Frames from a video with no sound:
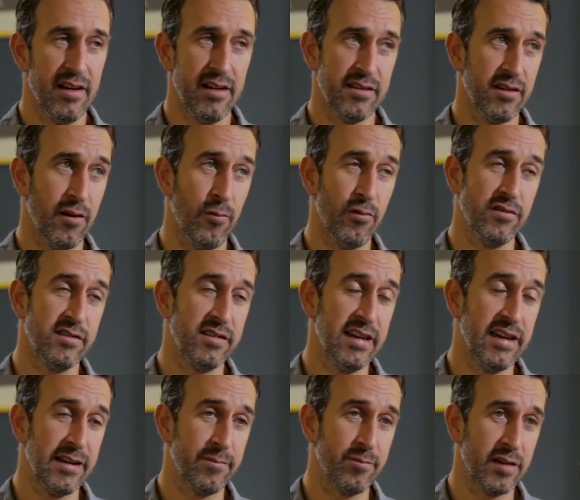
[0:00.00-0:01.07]
So we'll
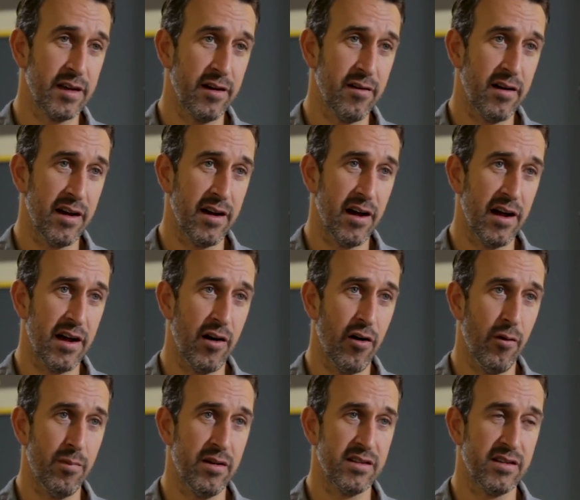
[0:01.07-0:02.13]
see. You know, I
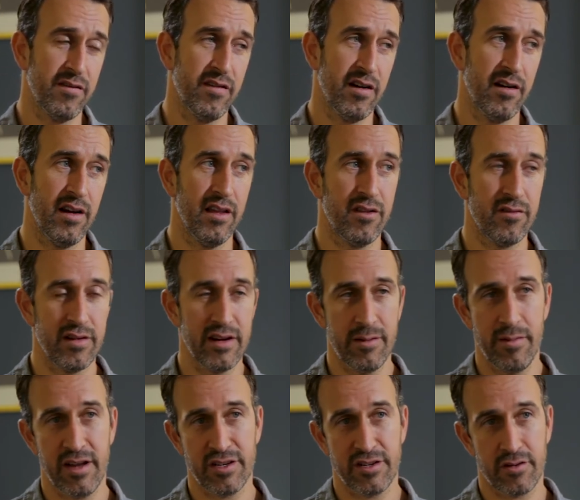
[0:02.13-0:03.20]
hope it's a very
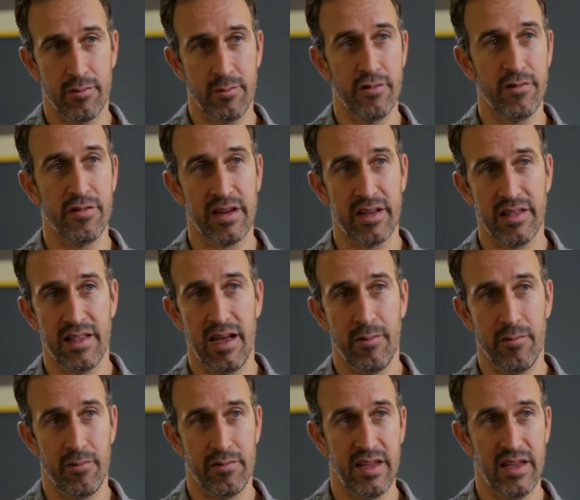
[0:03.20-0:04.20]
three-dimensional movie and that